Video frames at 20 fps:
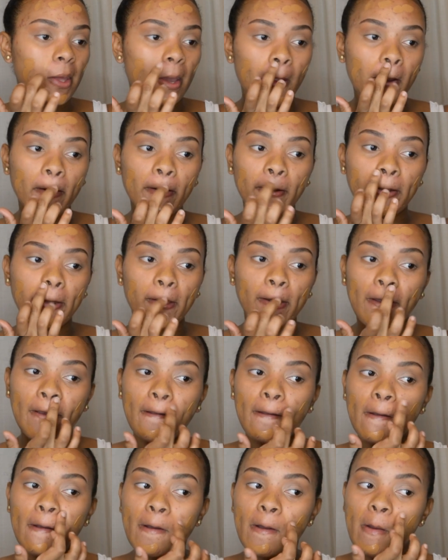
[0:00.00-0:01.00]

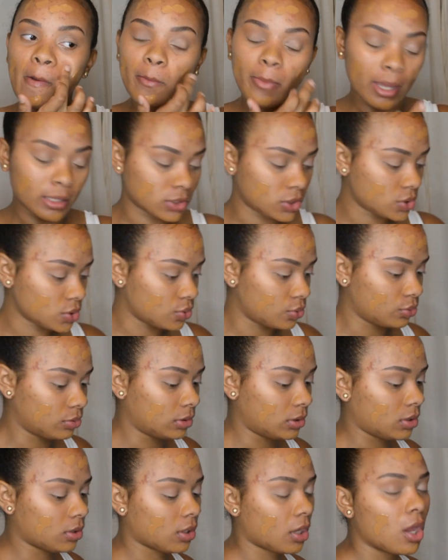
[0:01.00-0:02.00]
everyday back to school
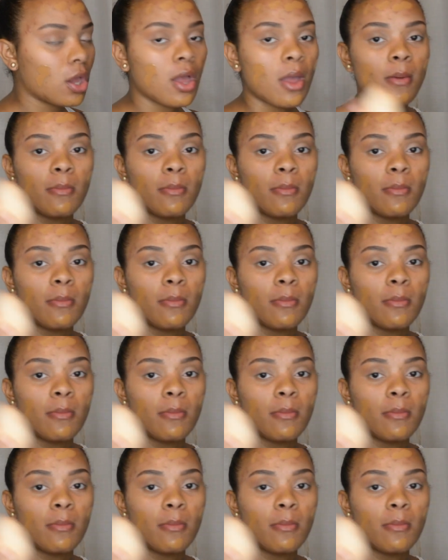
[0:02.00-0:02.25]
look.